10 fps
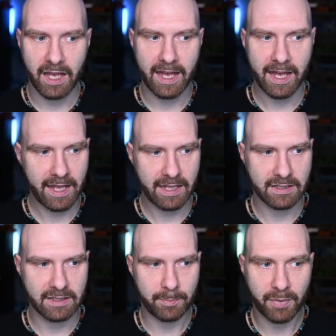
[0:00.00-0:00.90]
And
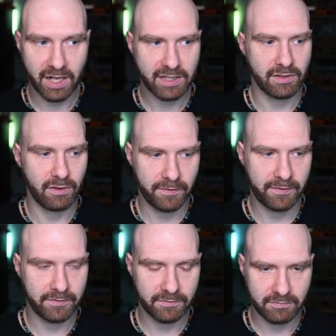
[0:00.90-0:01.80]
the price of
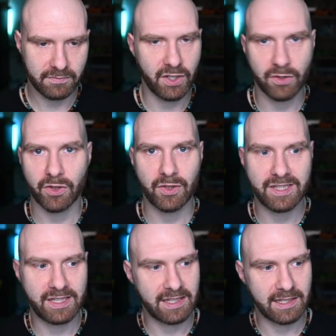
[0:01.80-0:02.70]
Neo Tokyo
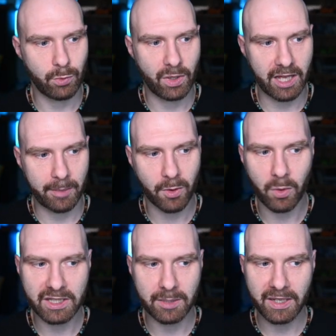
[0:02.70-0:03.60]
Citizens went up
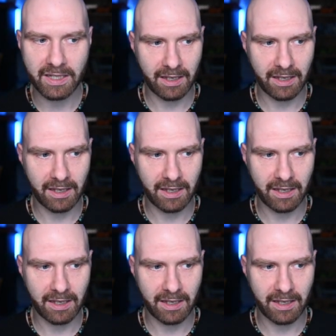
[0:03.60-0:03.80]
quite a bit.